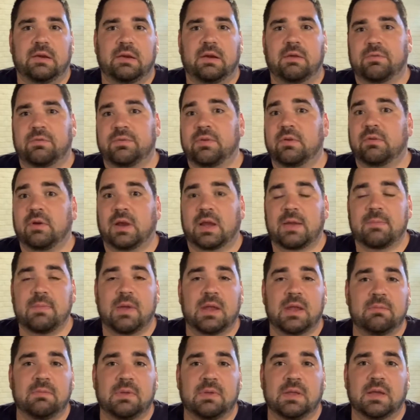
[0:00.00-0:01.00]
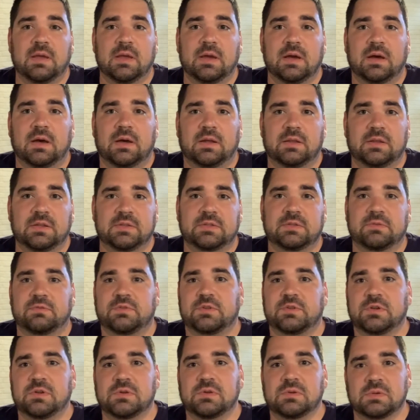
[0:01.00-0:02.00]
were able to recommend me a list of
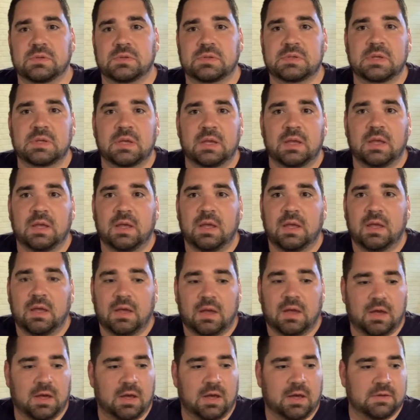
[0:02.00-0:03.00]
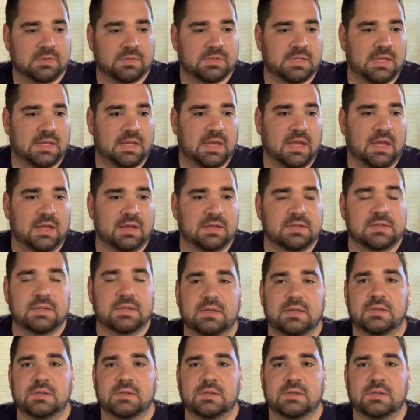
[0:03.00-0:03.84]
shoes to get.